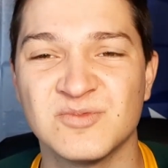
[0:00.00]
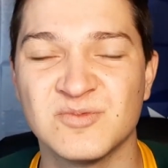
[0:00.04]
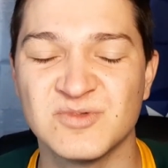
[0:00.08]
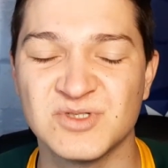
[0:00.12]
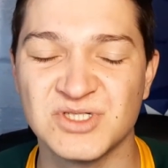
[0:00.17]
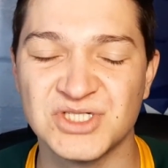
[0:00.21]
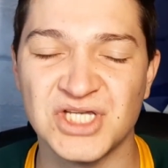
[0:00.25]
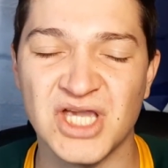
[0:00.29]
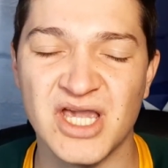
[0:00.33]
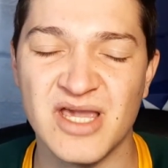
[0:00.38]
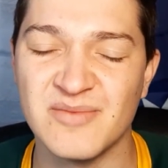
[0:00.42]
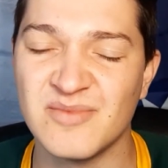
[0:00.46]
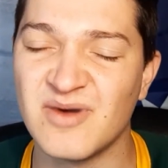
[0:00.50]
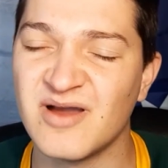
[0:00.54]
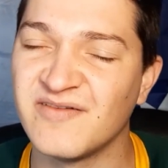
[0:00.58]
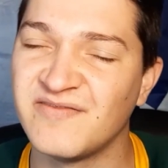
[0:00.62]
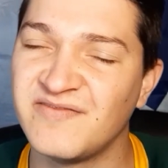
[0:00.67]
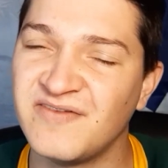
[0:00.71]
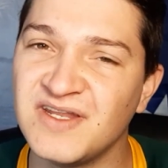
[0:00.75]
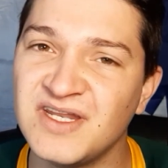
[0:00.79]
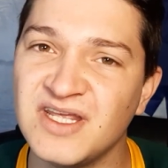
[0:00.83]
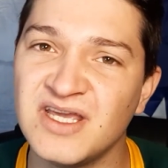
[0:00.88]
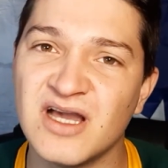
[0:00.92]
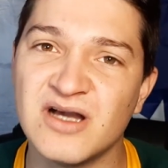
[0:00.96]
share my
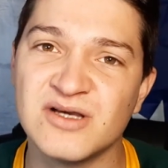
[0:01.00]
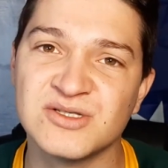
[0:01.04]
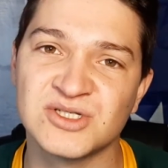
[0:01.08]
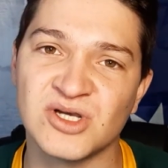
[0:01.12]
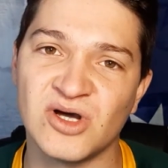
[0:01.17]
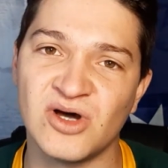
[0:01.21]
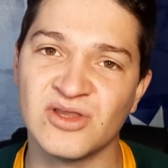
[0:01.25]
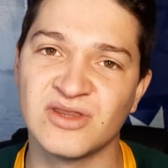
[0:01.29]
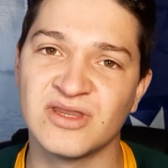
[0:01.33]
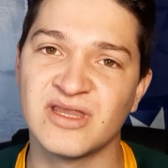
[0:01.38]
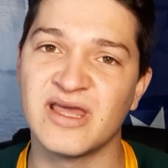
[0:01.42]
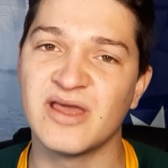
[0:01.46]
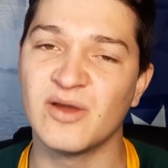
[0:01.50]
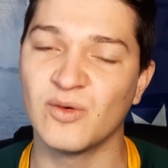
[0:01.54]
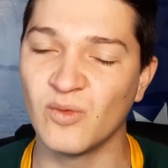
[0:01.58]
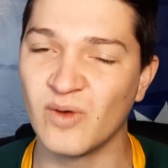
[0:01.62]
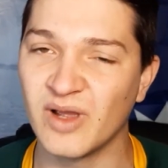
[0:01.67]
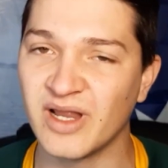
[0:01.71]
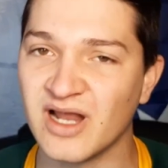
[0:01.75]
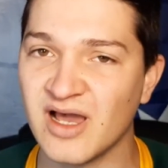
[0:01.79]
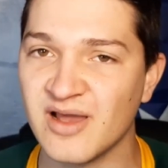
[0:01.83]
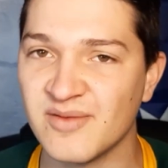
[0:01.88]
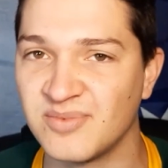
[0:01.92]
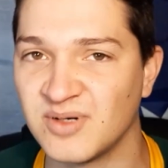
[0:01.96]
videos on there
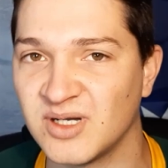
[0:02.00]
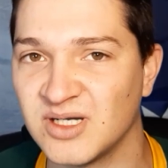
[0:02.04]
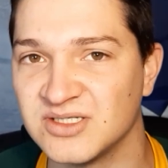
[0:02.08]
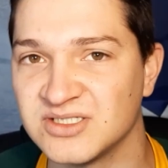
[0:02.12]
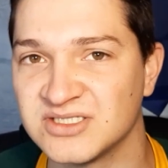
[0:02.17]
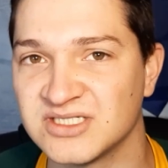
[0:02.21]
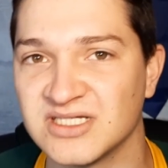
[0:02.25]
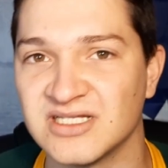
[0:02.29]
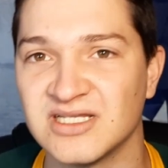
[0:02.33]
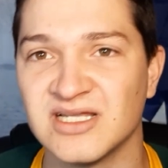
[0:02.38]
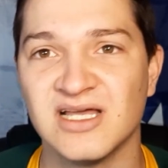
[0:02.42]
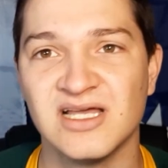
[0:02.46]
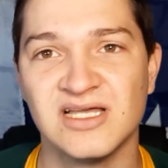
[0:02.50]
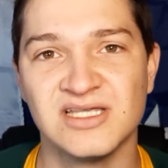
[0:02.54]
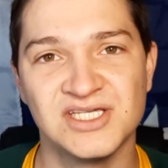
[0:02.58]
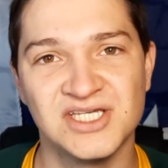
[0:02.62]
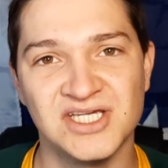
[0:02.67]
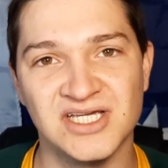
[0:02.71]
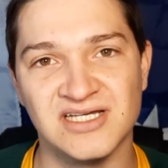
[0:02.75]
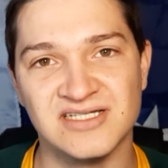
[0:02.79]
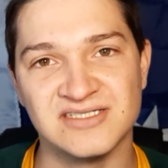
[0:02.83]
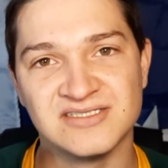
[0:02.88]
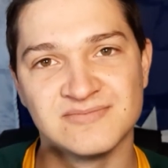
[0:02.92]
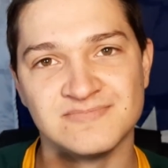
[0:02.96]
when I post it.
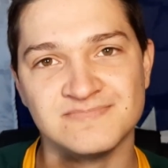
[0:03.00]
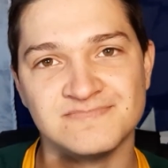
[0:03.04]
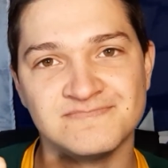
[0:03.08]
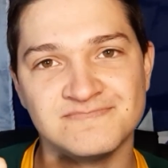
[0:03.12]
Cheers.